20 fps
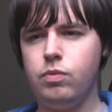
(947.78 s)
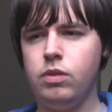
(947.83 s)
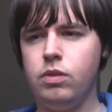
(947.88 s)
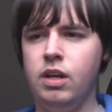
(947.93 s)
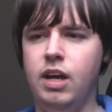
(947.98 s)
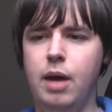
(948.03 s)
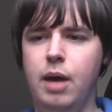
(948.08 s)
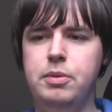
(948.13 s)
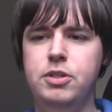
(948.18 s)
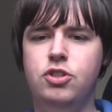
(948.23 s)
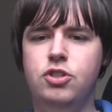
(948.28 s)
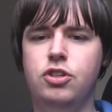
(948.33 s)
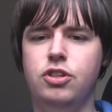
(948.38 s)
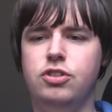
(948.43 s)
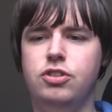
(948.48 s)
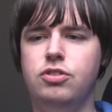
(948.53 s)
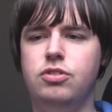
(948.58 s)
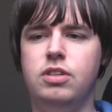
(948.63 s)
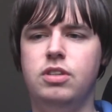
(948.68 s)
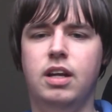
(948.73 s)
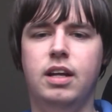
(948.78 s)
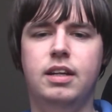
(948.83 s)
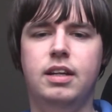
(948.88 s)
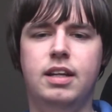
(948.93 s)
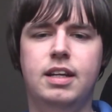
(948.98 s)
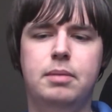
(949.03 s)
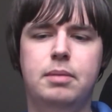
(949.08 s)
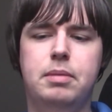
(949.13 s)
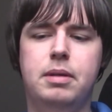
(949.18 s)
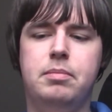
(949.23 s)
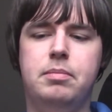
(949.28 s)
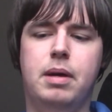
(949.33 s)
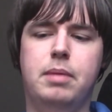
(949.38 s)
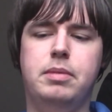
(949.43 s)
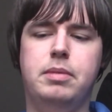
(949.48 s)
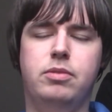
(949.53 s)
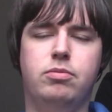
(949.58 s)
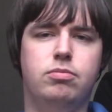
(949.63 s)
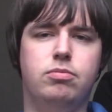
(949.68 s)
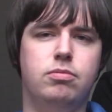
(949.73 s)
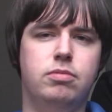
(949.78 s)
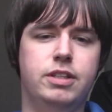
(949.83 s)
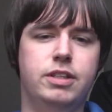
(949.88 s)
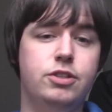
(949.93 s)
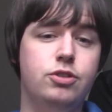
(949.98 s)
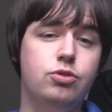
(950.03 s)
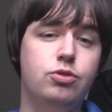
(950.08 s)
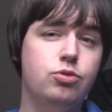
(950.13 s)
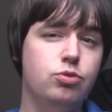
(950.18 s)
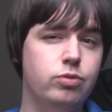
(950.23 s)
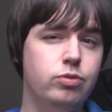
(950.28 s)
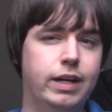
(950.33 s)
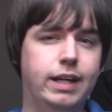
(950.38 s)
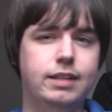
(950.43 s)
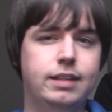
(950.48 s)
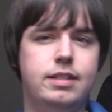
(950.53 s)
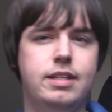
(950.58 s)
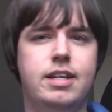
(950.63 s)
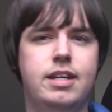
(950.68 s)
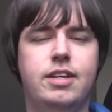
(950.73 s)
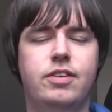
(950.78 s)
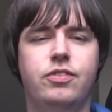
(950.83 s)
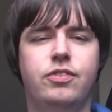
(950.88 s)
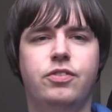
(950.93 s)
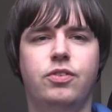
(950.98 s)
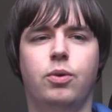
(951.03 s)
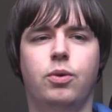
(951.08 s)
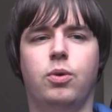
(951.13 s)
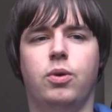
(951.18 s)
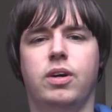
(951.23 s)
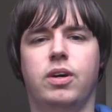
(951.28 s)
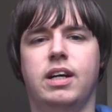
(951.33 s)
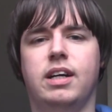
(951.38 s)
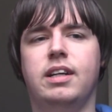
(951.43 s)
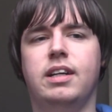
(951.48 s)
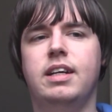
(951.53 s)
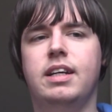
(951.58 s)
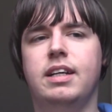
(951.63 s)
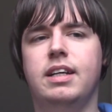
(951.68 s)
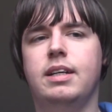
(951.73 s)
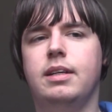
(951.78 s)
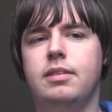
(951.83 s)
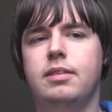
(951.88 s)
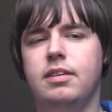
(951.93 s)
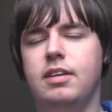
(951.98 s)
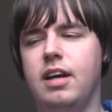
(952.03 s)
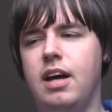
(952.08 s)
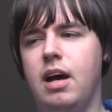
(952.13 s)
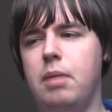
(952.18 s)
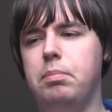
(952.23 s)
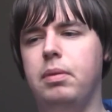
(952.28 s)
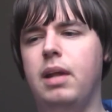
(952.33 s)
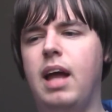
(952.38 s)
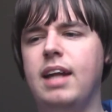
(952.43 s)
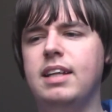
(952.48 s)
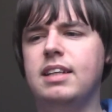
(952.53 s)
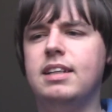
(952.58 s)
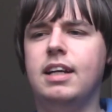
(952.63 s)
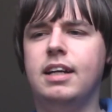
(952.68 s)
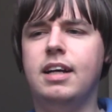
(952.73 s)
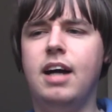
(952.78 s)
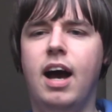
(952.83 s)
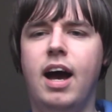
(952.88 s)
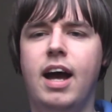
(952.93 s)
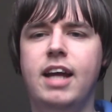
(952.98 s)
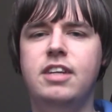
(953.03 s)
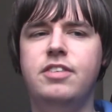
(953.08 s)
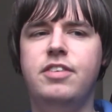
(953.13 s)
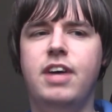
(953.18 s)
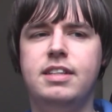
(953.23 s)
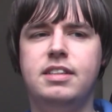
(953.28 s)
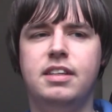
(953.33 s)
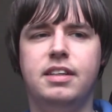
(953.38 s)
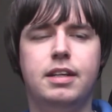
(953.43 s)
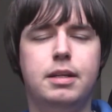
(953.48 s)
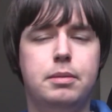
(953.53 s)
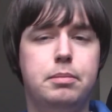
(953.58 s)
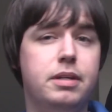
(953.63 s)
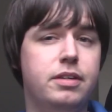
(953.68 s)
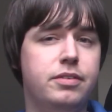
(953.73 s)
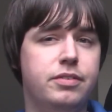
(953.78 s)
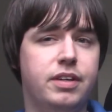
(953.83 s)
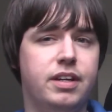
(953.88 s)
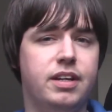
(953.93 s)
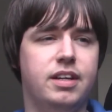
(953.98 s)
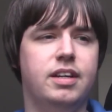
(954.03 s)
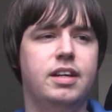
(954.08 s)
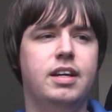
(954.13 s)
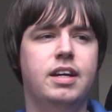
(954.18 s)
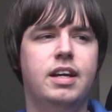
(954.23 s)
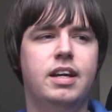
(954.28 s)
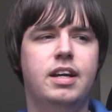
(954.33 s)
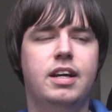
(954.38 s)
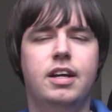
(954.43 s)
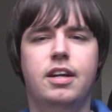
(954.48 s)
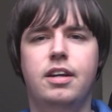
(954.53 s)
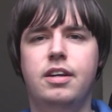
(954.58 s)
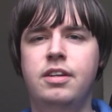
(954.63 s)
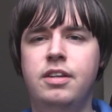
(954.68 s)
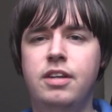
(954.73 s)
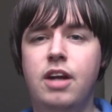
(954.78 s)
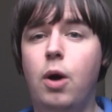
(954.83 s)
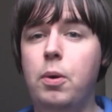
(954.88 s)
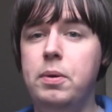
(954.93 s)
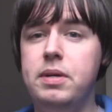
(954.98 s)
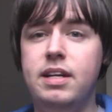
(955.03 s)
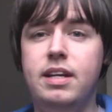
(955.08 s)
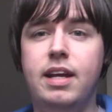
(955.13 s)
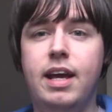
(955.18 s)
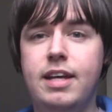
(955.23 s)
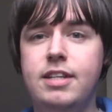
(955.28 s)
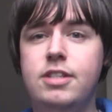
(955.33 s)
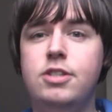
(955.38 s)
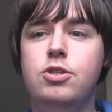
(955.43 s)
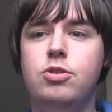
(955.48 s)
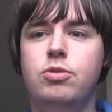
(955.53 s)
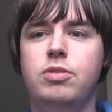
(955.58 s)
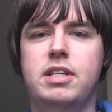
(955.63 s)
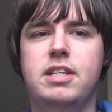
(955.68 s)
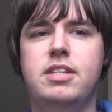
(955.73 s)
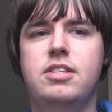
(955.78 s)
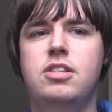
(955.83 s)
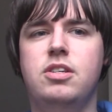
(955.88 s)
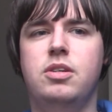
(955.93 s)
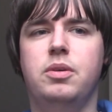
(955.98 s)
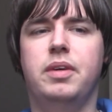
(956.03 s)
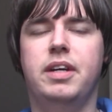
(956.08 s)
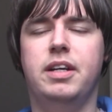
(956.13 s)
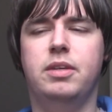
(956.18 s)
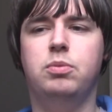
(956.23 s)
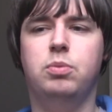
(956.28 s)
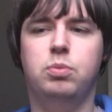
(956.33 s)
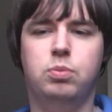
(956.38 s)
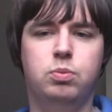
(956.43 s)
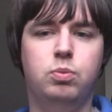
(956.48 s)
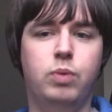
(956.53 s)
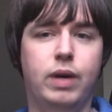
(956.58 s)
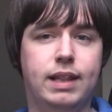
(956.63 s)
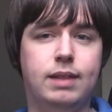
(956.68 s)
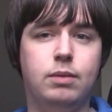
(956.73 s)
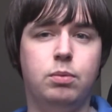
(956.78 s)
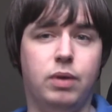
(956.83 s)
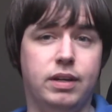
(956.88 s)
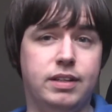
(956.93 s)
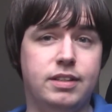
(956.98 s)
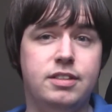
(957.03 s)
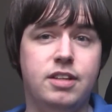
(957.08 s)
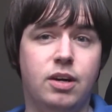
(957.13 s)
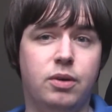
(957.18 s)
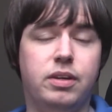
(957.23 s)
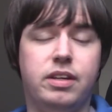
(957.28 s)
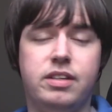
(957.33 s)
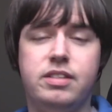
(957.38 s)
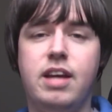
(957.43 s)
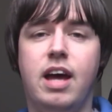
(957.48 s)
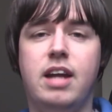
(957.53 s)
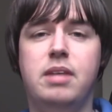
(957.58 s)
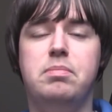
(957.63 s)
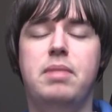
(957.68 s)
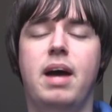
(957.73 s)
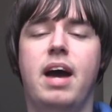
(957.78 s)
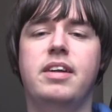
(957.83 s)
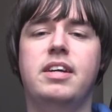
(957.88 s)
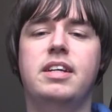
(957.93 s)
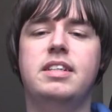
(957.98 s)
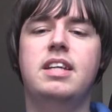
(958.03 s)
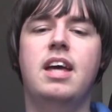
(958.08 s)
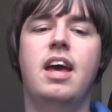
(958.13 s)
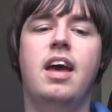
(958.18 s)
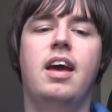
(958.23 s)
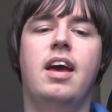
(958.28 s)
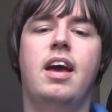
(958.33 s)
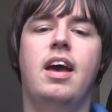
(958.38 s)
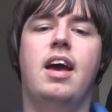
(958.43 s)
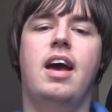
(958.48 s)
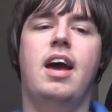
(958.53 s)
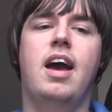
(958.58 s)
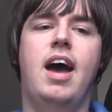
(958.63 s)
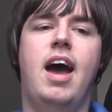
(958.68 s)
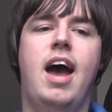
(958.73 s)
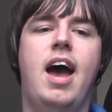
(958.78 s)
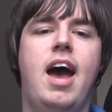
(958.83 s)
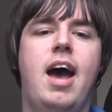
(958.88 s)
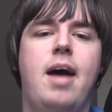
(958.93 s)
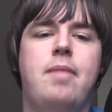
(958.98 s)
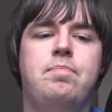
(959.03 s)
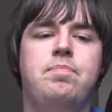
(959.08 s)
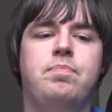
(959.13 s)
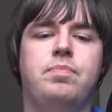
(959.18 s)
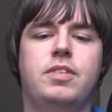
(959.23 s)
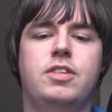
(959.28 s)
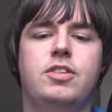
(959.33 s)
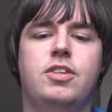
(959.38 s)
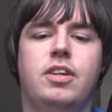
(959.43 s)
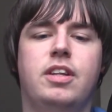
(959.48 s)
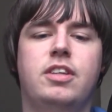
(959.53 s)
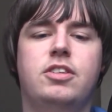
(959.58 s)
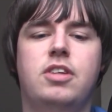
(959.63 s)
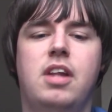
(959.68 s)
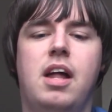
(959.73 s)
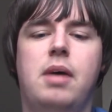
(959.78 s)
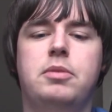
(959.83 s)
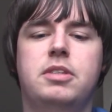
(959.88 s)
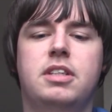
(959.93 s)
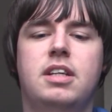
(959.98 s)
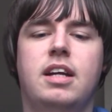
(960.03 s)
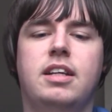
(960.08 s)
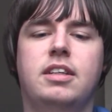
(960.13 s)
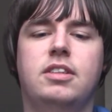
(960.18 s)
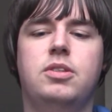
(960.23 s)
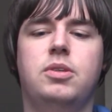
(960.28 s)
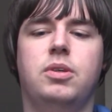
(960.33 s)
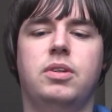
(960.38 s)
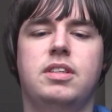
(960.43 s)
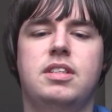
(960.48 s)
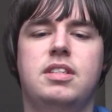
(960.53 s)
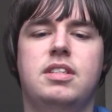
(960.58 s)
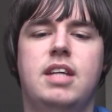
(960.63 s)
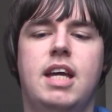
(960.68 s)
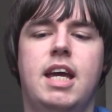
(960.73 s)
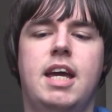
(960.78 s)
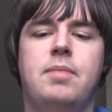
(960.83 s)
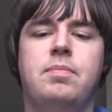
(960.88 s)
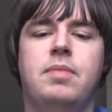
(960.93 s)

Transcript: It was just a little bit maybe restricted for a planet that kind of has a little bit of a noted history to it with what Ahsoka said about it. Um, so, th so that was kind of cool to see.